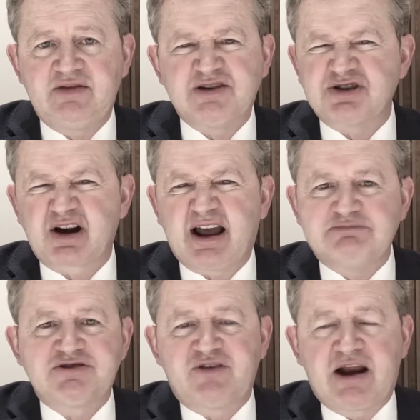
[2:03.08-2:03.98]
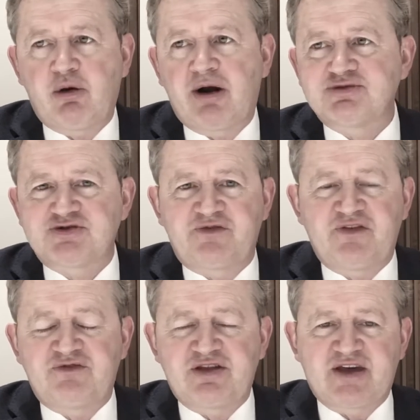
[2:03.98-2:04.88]
these are claims of anywhere up to
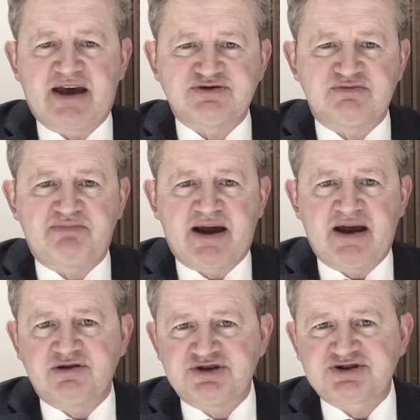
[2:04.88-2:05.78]
£50,000.